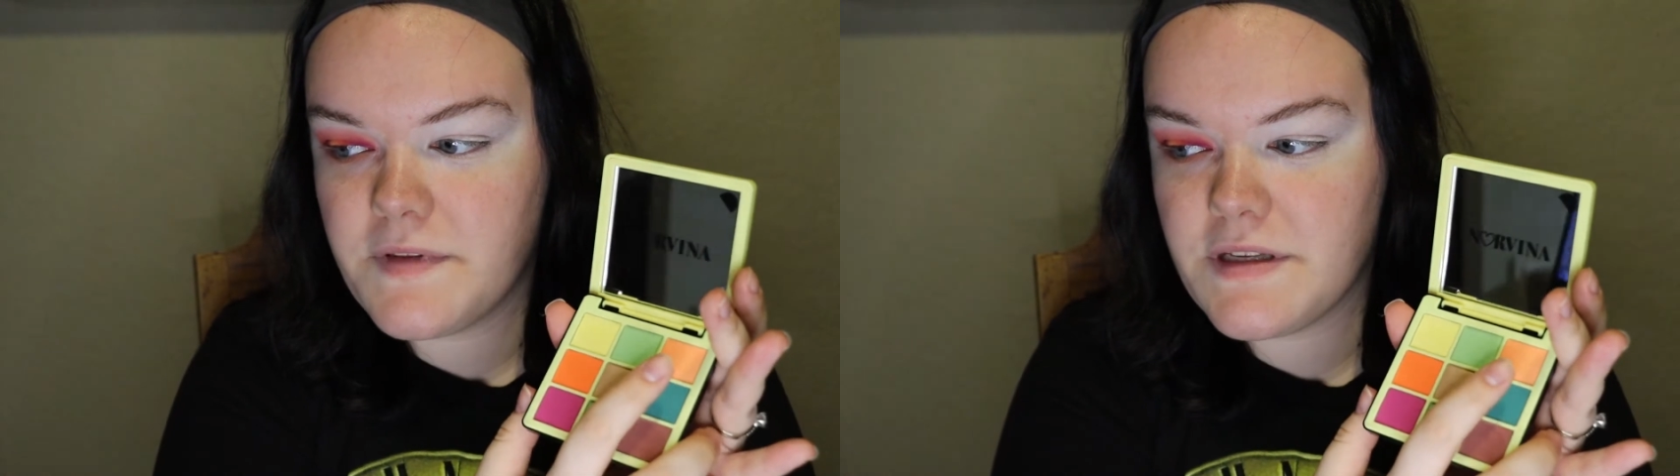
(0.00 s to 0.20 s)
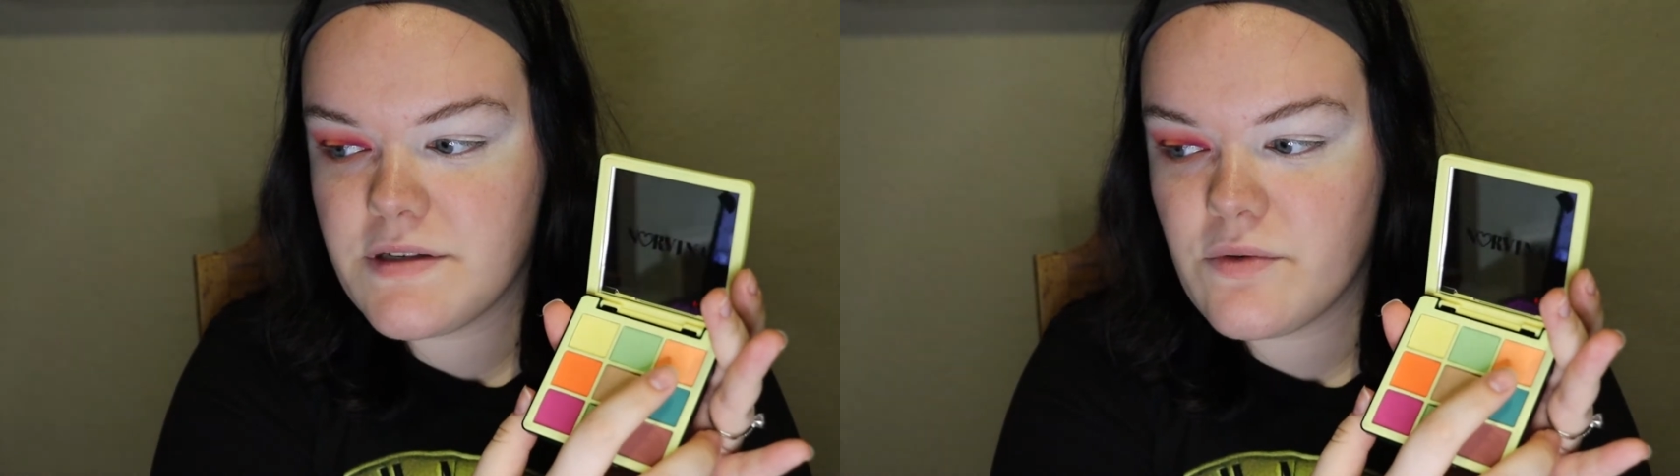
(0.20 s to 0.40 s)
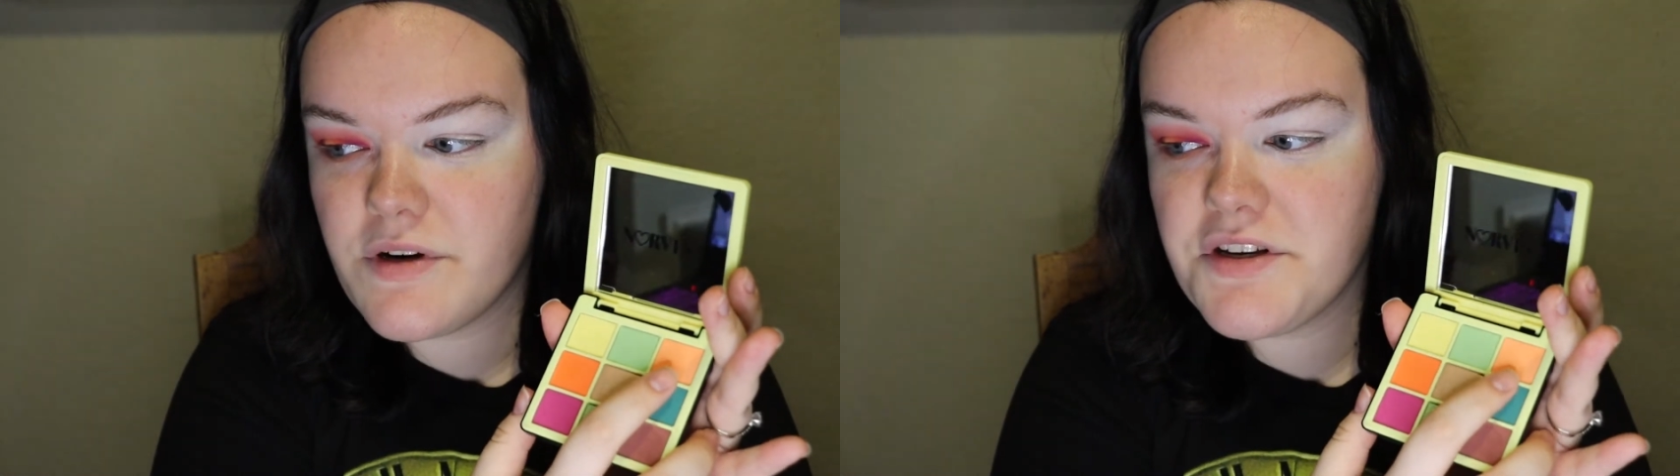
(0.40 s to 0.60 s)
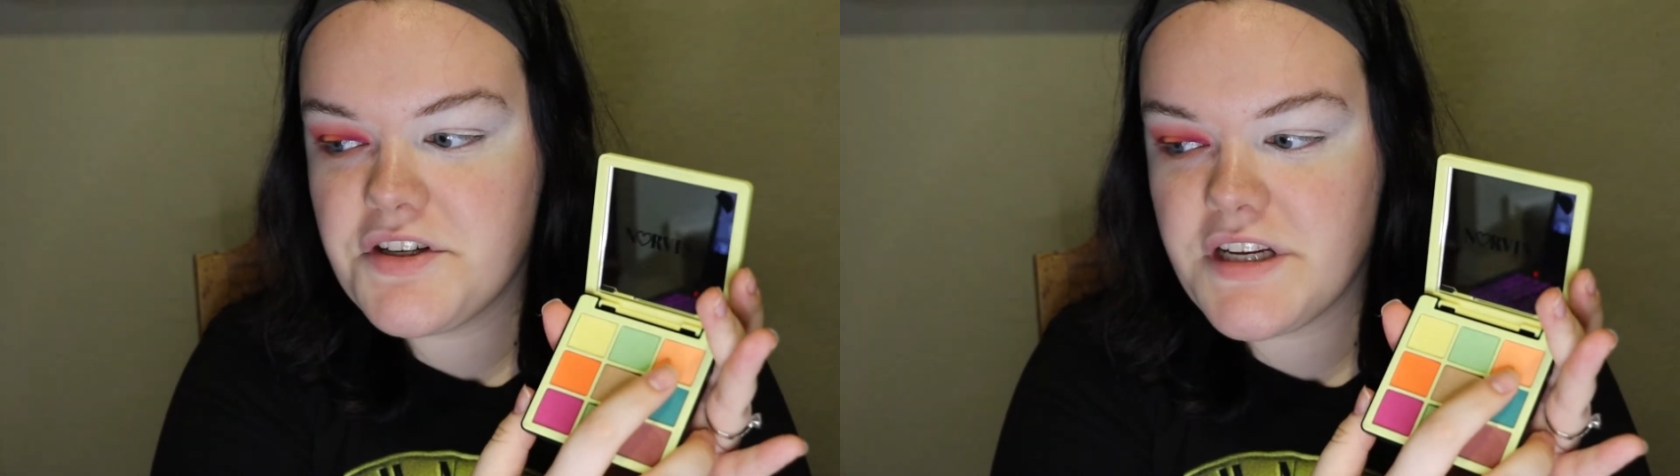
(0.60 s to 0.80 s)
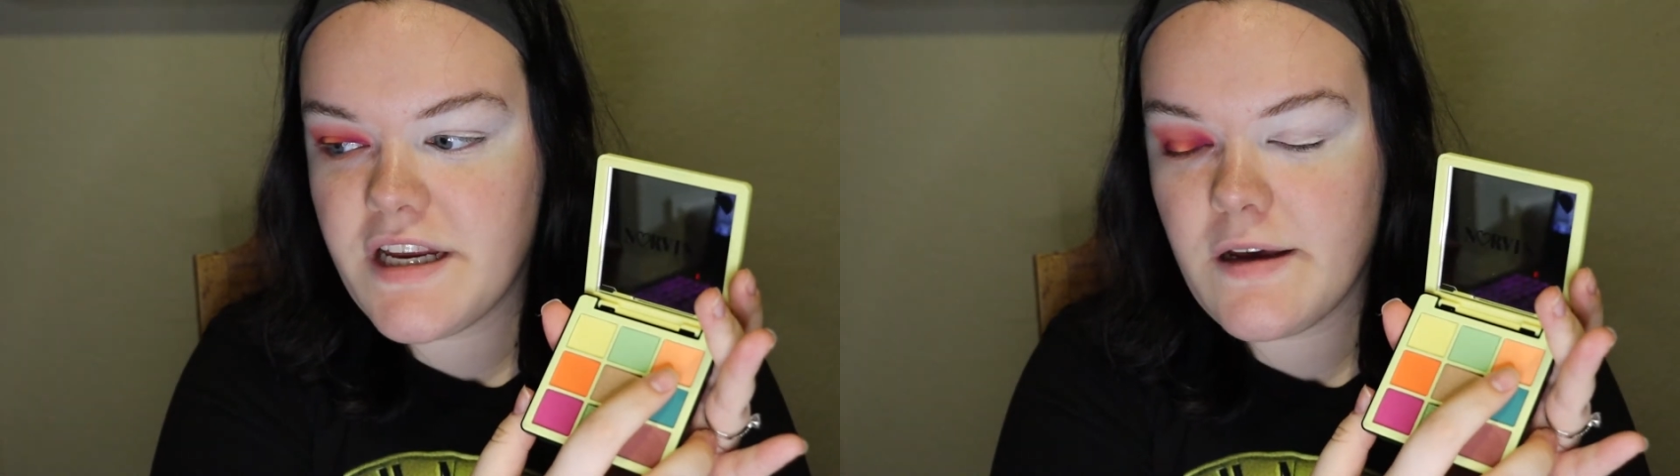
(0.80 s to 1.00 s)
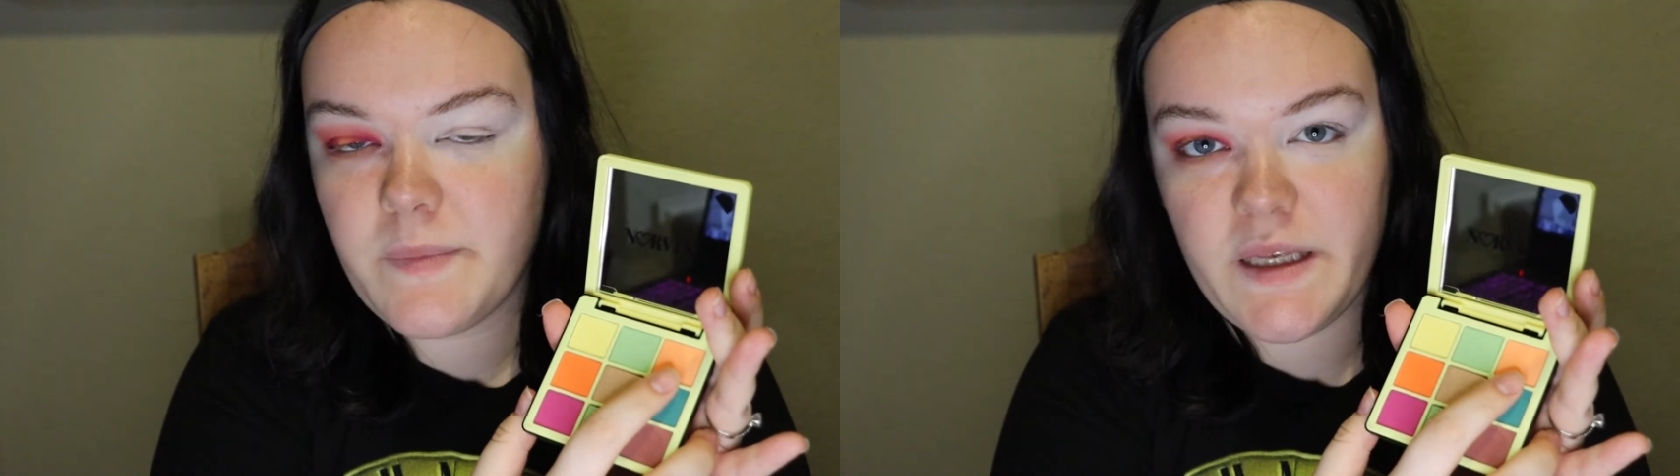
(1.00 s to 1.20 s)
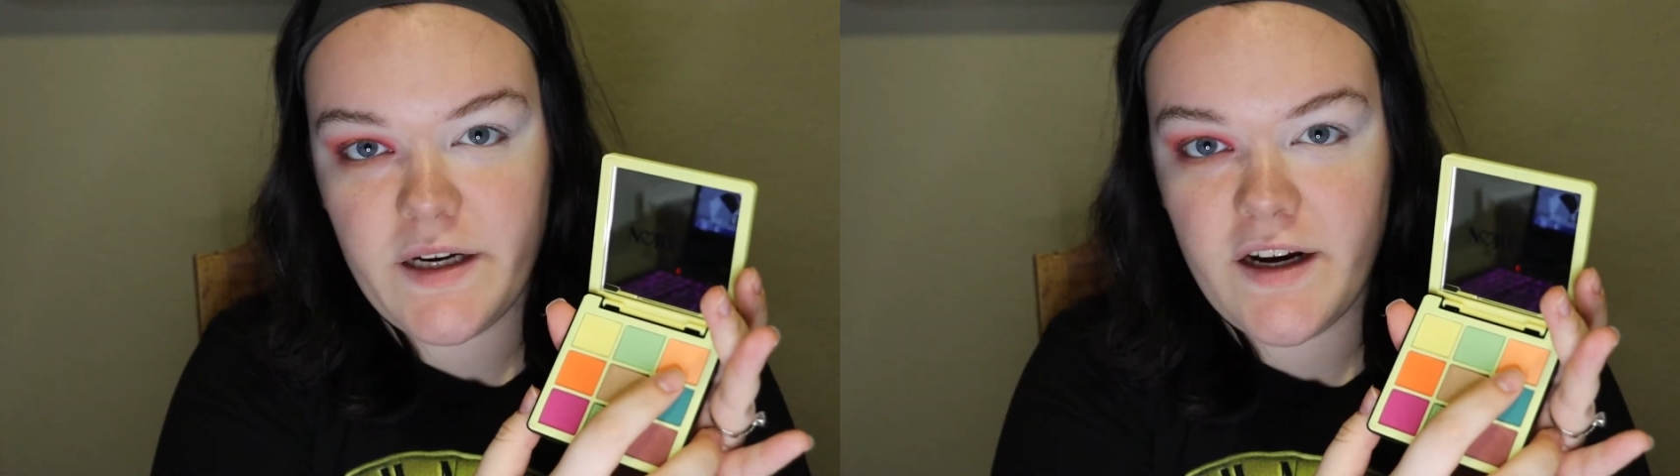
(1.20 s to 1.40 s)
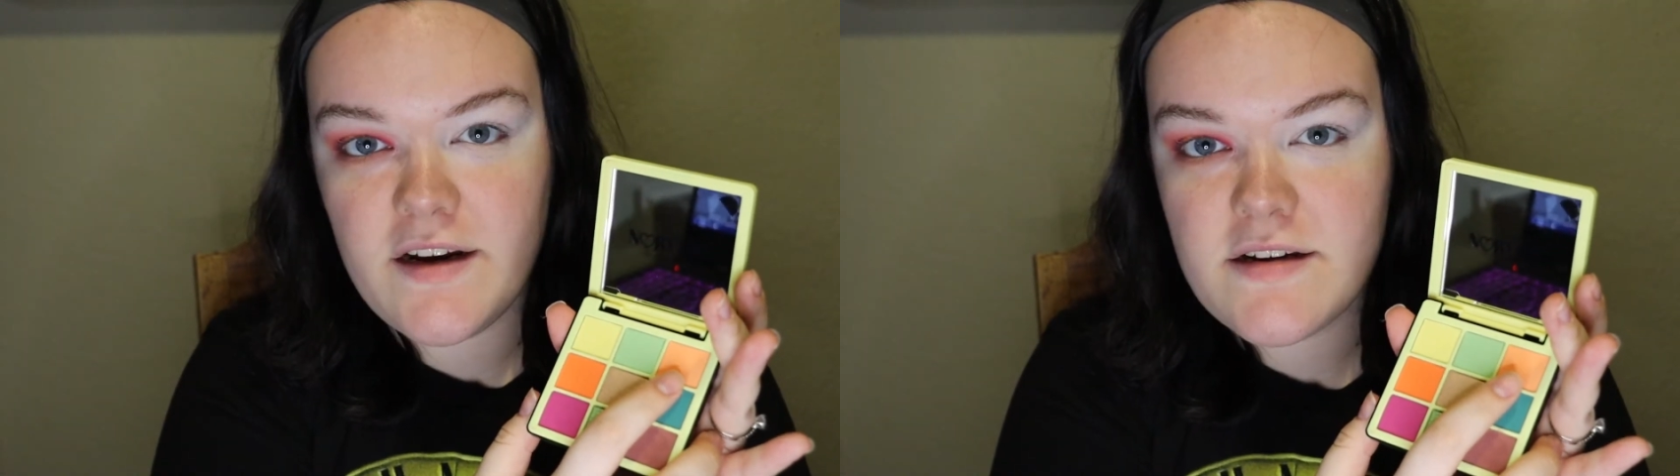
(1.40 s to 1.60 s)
this orange shade up here,